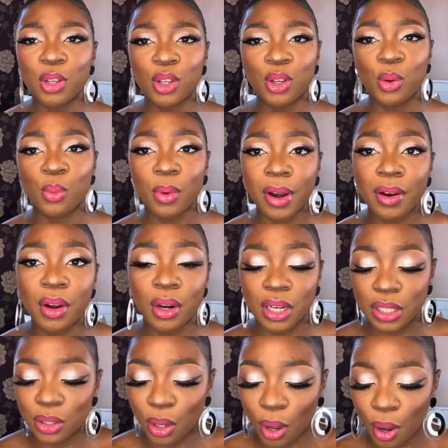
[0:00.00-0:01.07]
You can wear it on
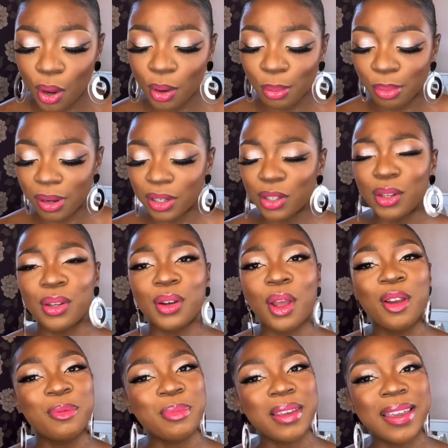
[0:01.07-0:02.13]
its own, but you
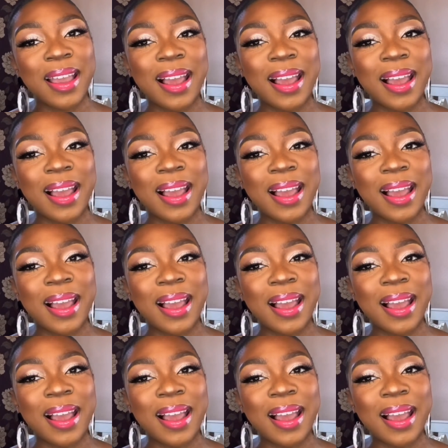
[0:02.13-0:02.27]
know me,